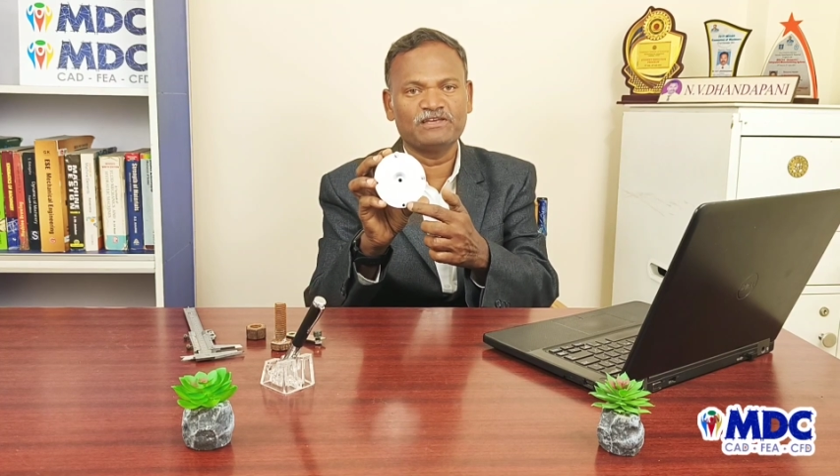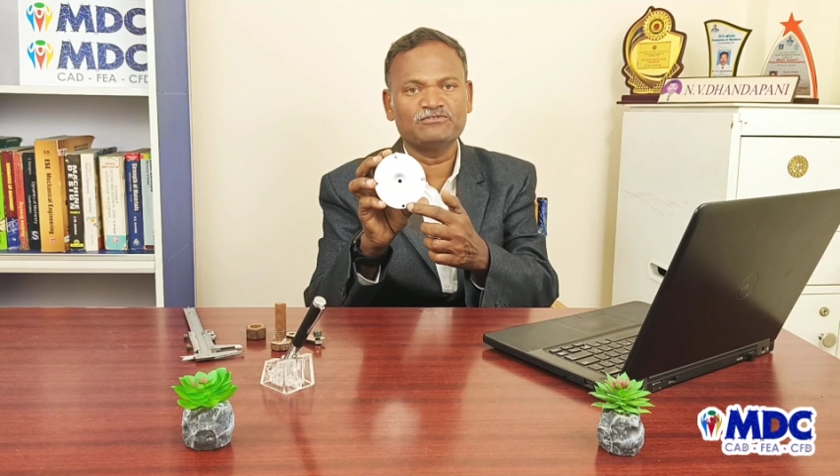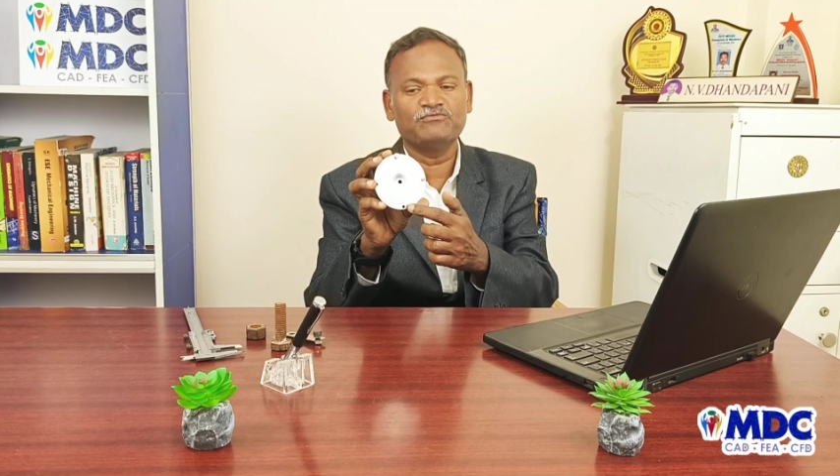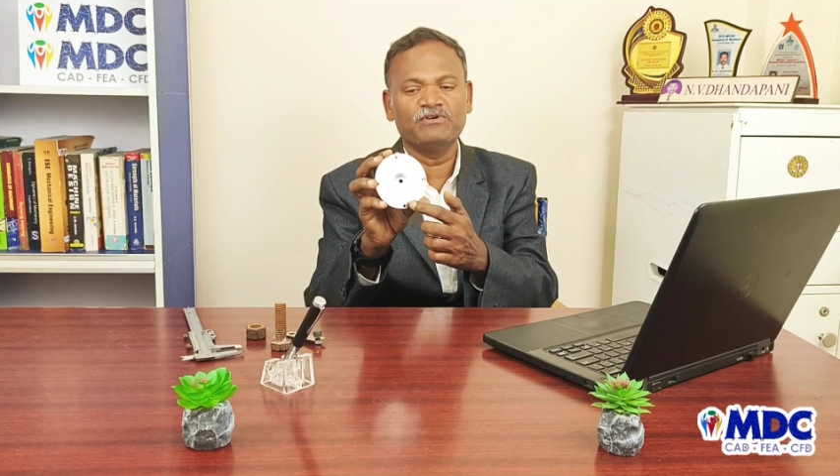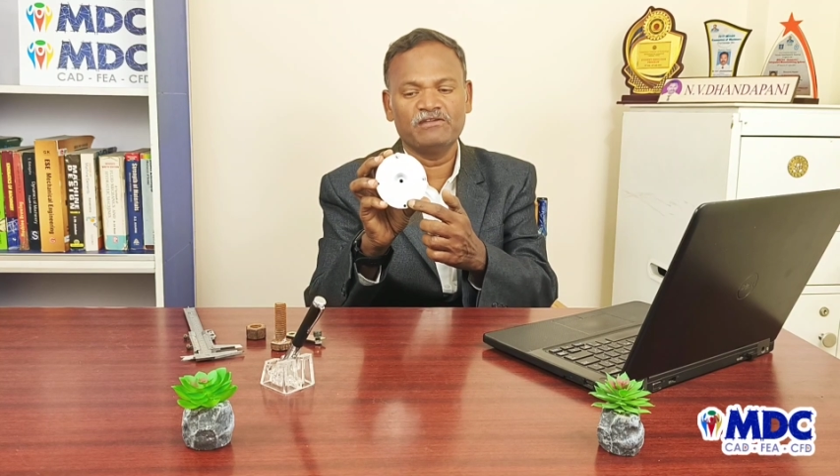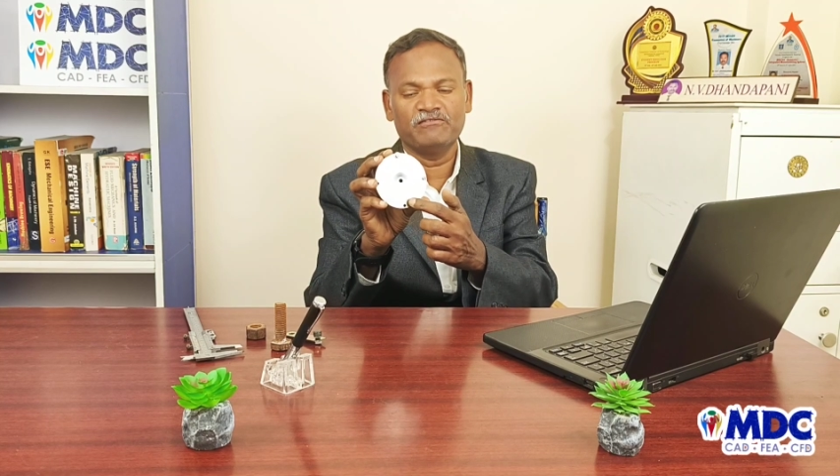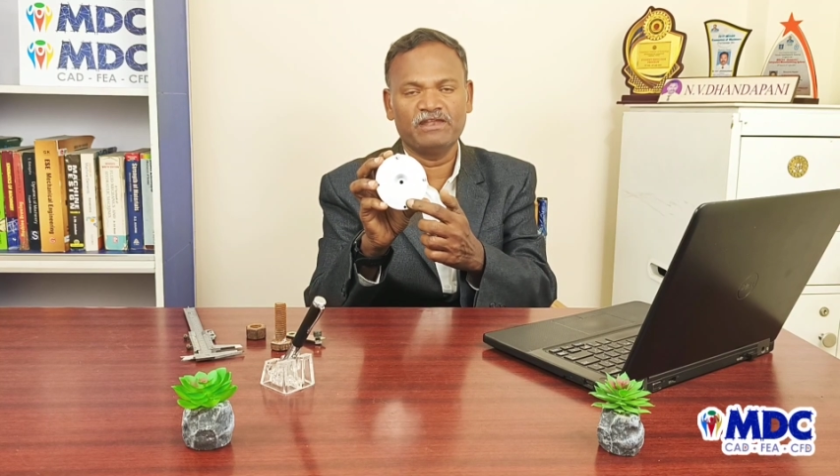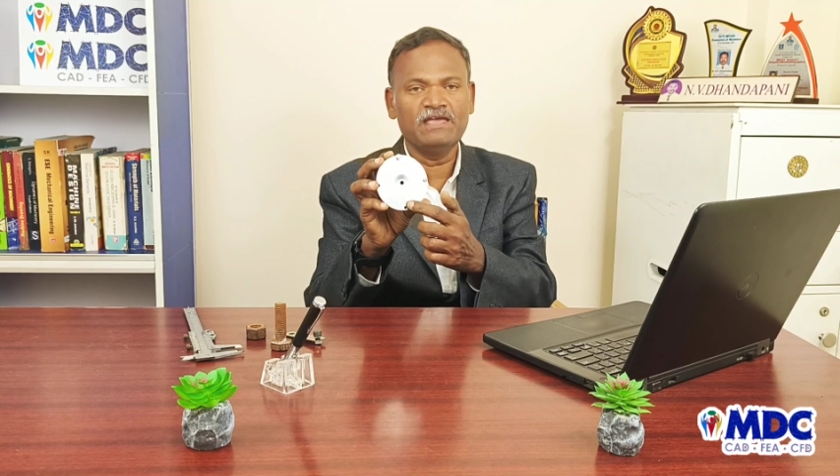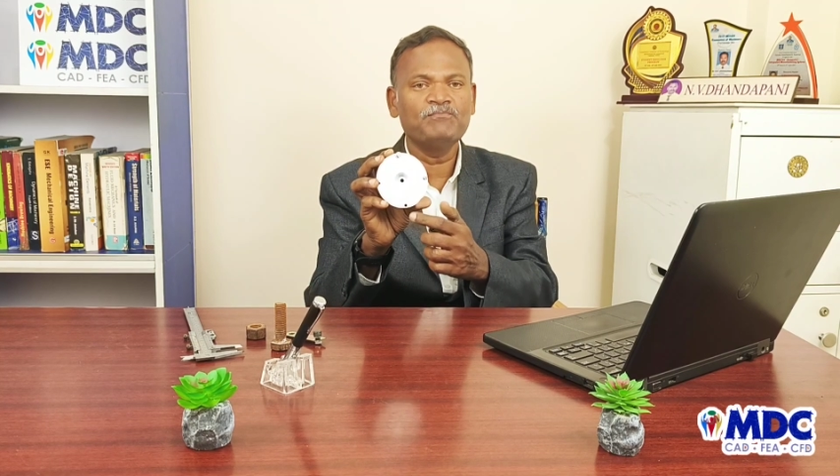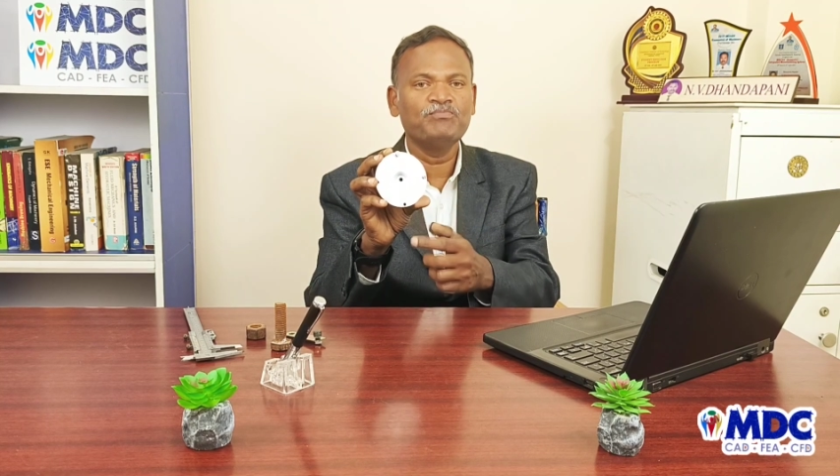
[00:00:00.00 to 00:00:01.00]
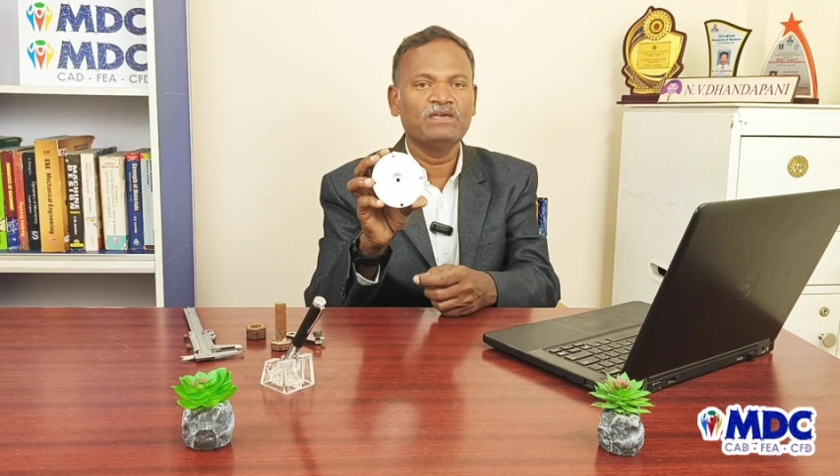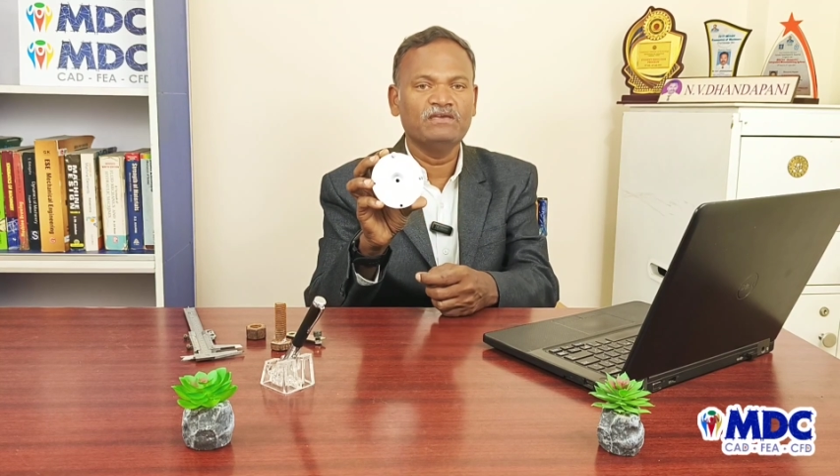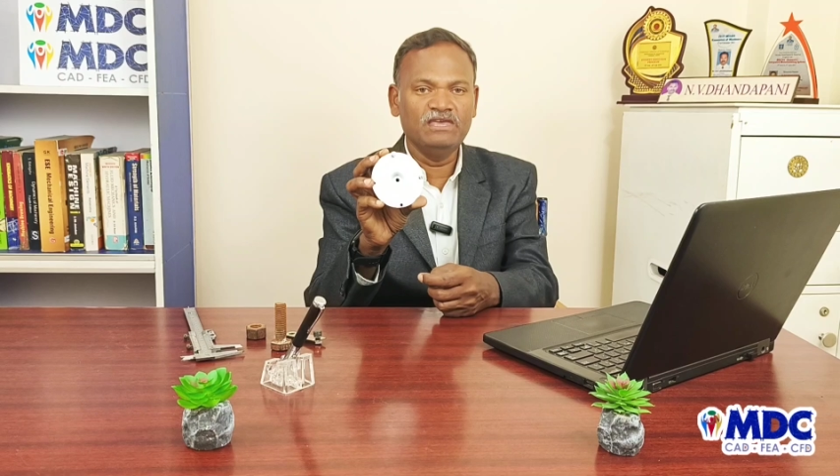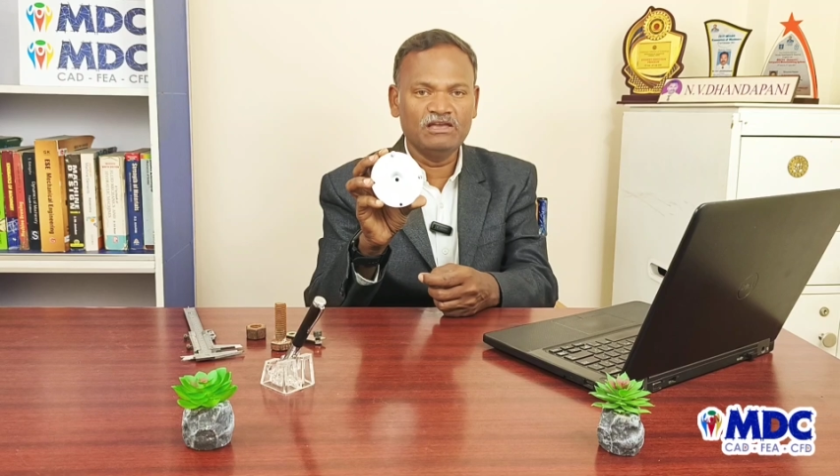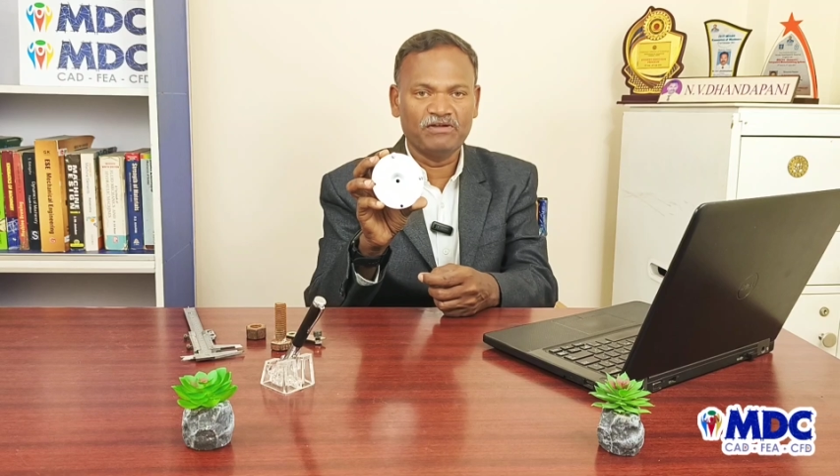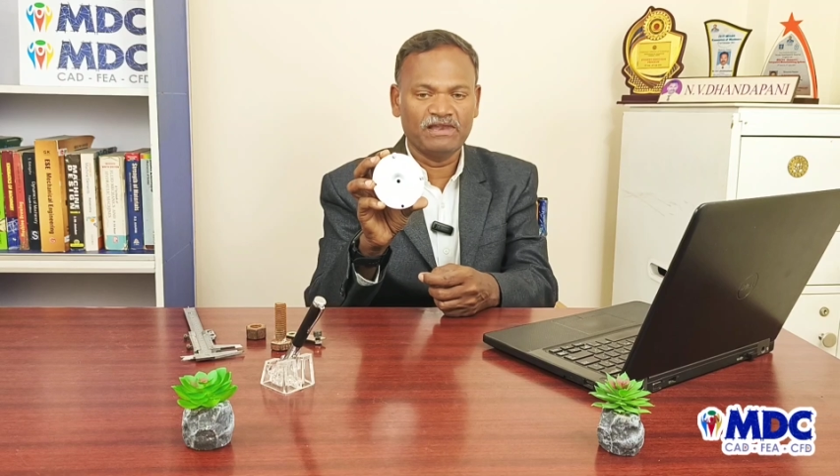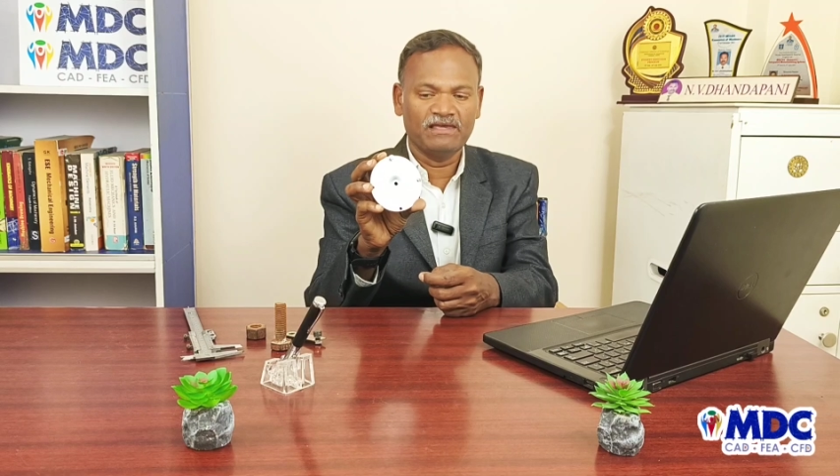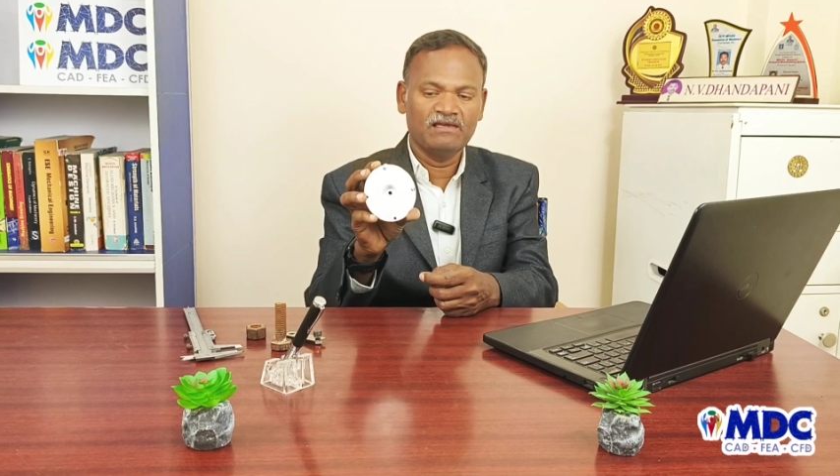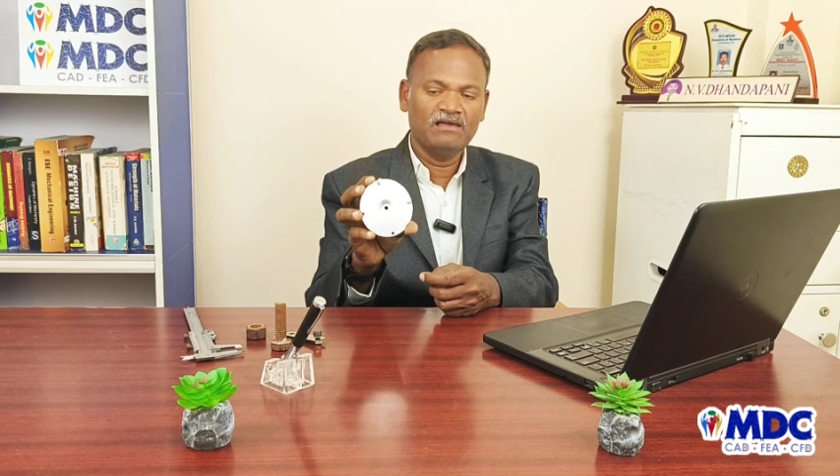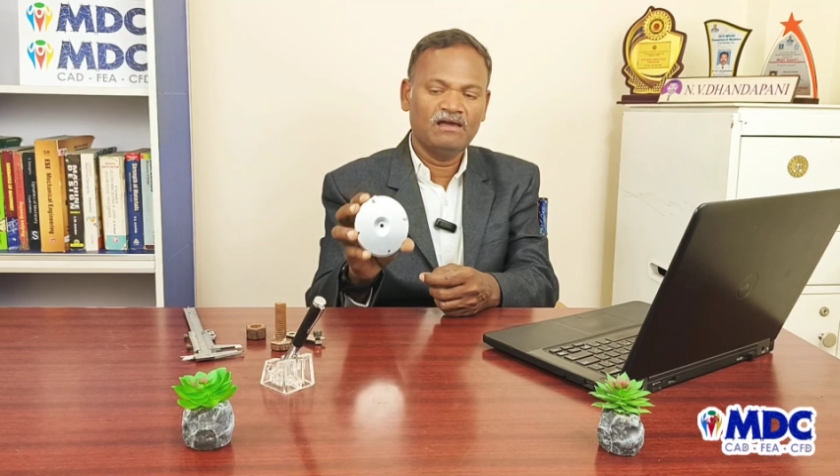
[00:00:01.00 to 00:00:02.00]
place very equally.